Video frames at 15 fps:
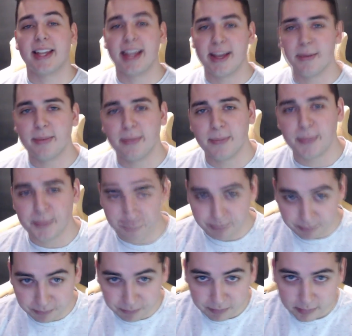
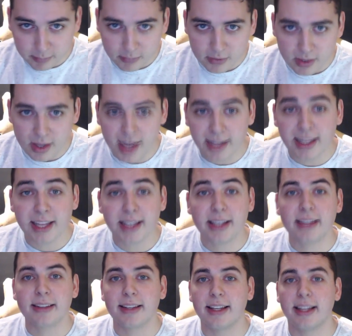I like
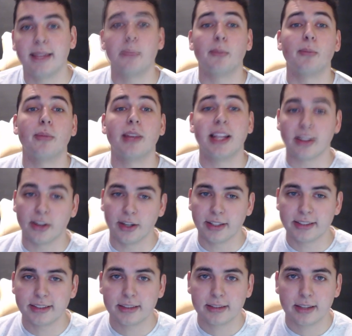
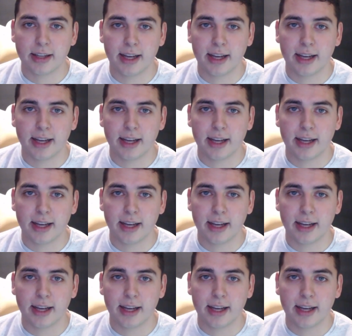cars.